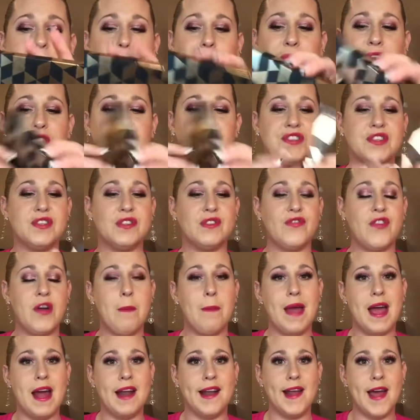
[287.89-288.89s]
This is from
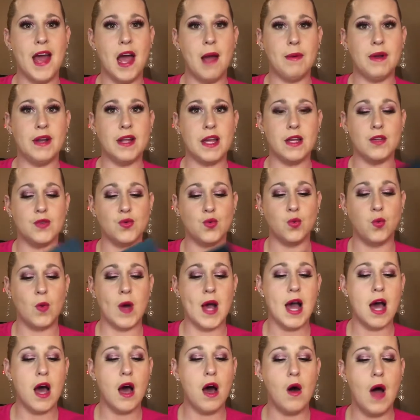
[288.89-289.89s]
Bad Habit as
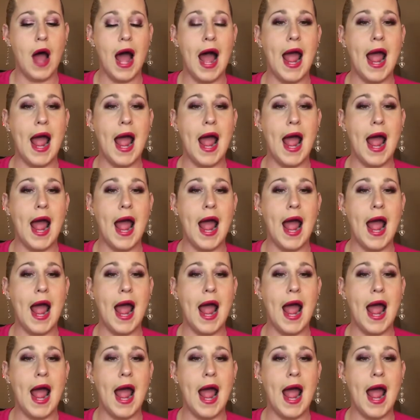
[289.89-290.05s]
well.